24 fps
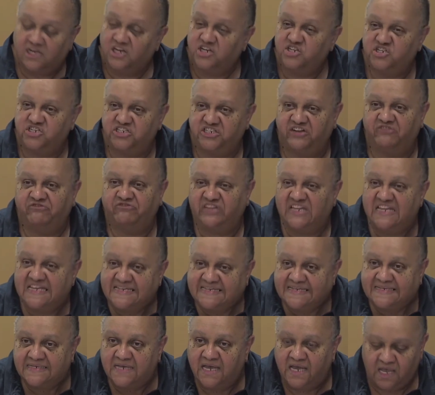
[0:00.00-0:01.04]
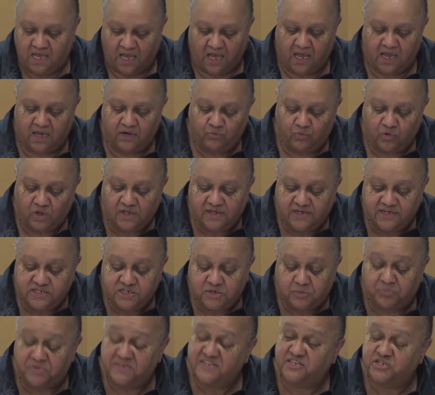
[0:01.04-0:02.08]
shiftless, unwilling
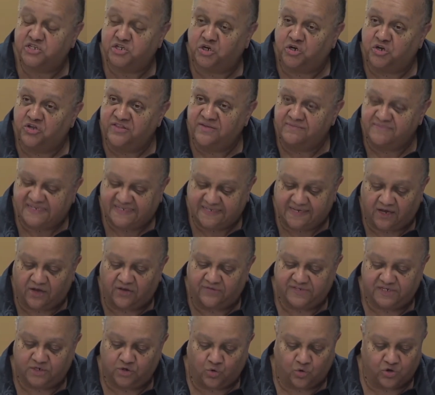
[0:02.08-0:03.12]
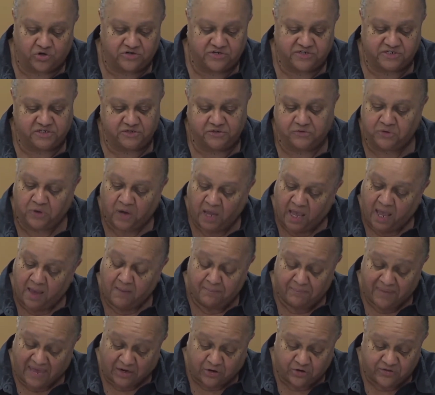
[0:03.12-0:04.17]
to bestir themselves in order to
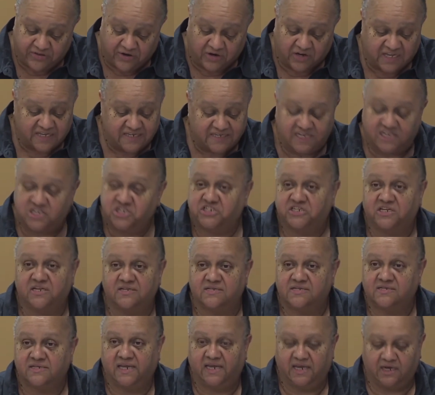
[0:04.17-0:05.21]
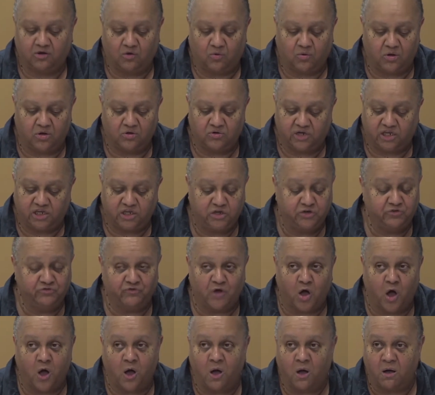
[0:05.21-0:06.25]
better their conditions, end quote. You've
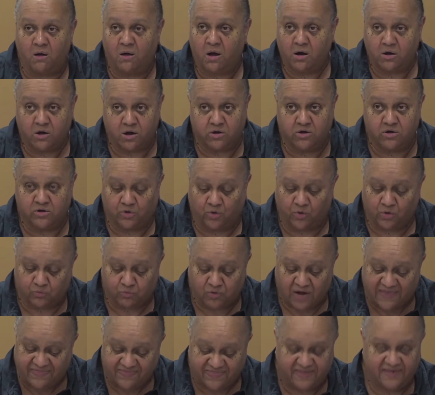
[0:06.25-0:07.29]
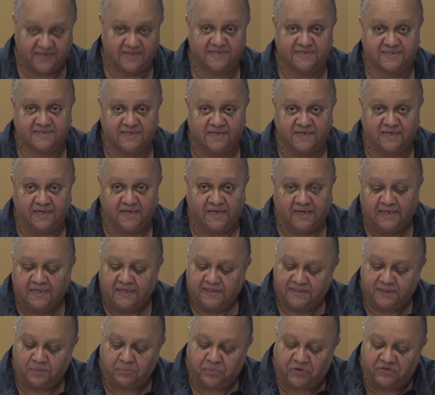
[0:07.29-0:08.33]
all heard or read this.
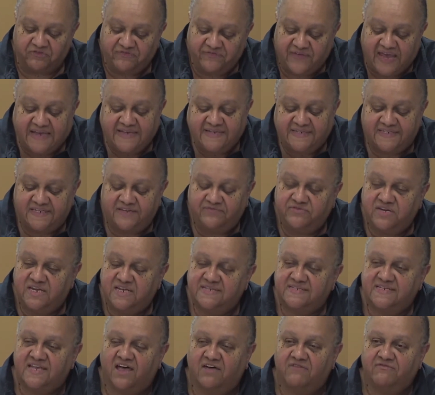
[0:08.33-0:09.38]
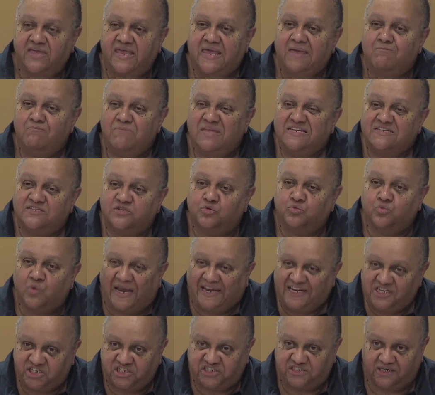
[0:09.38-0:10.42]
The pervasiveness of
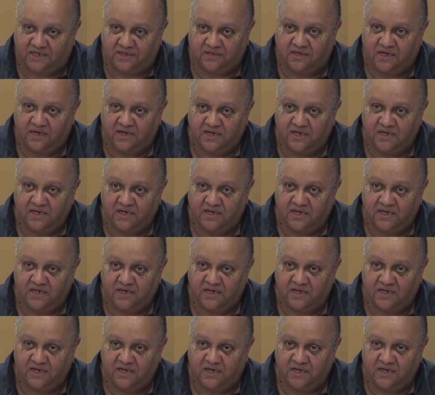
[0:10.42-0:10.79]
immiseration